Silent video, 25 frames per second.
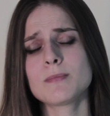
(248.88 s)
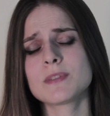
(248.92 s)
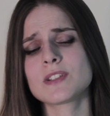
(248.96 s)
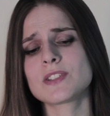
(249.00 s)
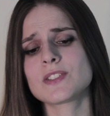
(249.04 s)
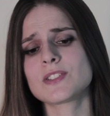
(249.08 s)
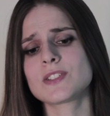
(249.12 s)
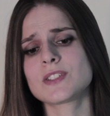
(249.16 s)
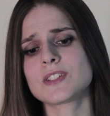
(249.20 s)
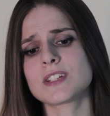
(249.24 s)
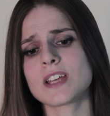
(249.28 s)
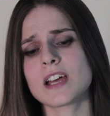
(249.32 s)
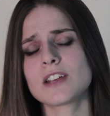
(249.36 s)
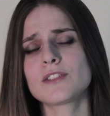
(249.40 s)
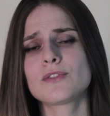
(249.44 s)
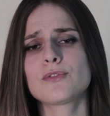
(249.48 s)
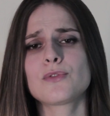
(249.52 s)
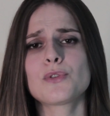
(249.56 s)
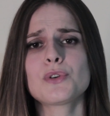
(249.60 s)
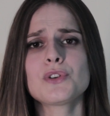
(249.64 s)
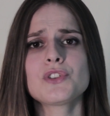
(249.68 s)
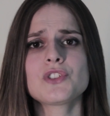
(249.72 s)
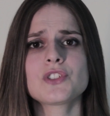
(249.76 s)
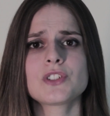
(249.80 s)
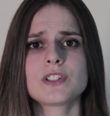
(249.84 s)
must
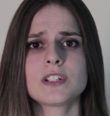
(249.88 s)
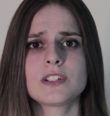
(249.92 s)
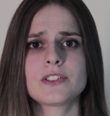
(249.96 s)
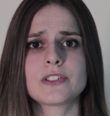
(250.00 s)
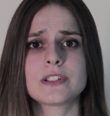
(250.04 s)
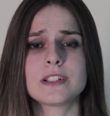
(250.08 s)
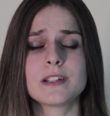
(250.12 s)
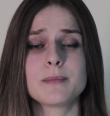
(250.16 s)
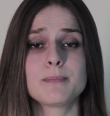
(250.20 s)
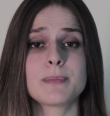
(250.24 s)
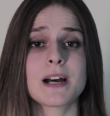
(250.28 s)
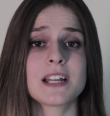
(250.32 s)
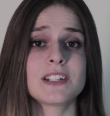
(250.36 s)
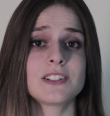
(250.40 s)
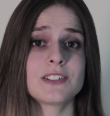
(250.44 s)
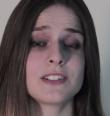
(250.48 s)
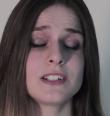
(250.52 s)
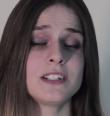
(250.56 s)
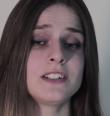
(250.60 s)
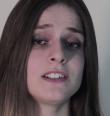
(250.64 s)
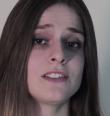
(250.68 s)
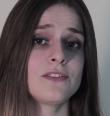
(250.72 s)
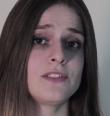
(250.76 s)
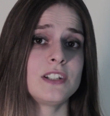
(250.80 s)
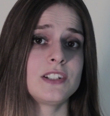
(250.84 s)
unfortunately but
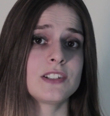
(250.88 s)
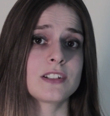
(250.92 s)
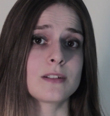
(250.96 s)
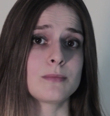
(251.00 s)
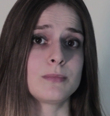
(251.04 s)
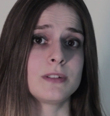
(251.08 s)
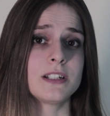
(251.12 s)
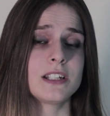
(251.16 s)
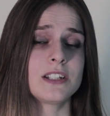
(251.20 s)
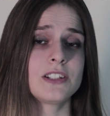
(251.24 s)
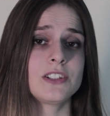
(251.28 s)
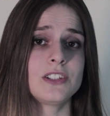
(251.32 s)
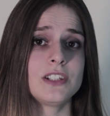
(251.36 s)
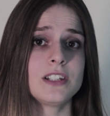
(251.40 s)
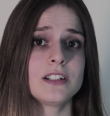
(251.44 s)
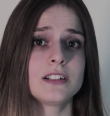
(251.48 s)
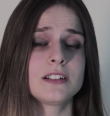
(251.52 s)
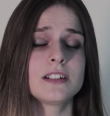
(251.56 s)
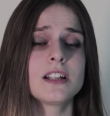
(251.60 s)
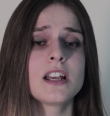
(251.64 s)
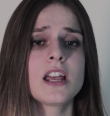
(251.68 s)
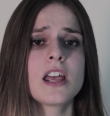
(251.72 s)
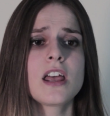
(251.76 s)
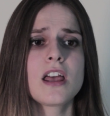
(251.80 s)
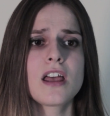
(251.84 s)
inevitably
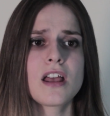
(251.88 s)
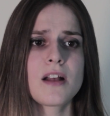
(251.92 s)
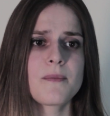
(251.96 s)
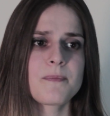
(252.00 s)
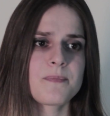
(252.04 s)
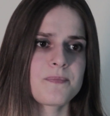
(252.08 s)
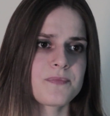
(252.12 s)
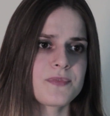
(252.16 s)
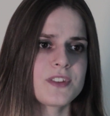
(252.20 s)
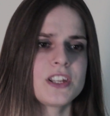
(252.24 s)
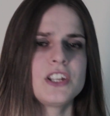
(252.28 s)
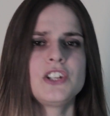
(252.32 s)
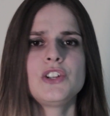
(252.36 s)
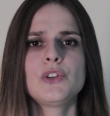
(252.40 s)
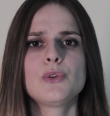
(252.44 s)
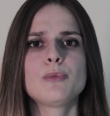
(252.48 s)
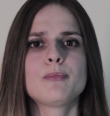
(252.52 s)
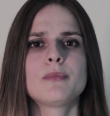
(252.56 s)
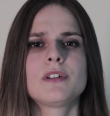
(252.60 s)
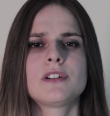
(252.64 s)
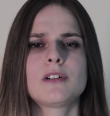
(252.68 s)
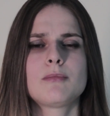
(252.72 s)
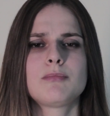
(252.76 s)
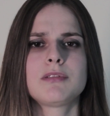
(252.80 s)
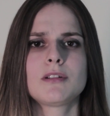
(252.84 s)
kill
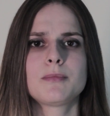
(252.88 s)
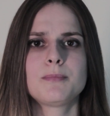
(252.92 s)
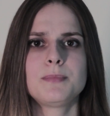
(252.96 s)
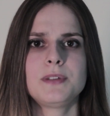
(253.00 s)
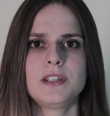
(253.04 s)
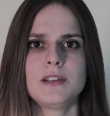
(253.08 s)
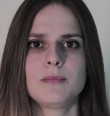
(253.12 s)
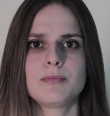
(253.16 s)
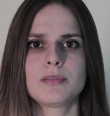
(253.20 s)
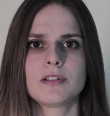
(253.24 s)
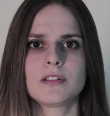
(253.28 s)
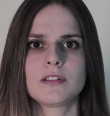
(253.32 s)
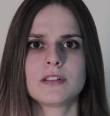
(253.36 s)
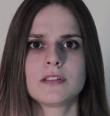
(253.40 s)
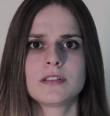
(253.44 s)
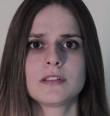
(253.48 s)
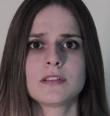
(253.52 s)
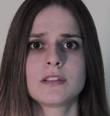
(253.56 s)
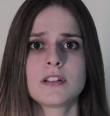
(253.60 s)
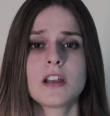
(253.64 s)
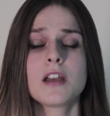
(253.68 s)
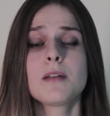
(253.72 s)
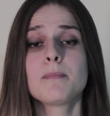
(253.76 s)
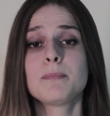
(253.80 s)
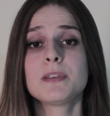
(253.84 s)
innumerable people,
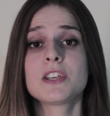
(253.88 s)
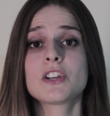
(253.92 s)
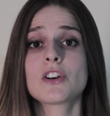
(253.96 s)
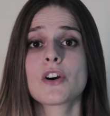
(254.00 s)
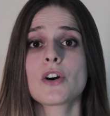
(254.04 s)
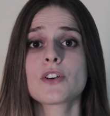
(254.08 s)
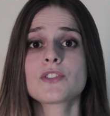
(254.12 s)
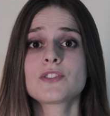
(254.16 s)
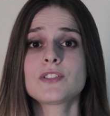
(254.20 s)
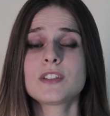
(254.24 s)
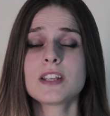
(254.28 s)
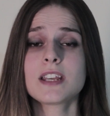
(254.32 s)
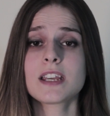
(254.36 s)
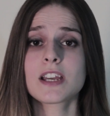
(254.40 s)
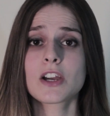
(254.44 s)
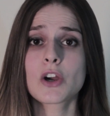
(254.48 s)
because the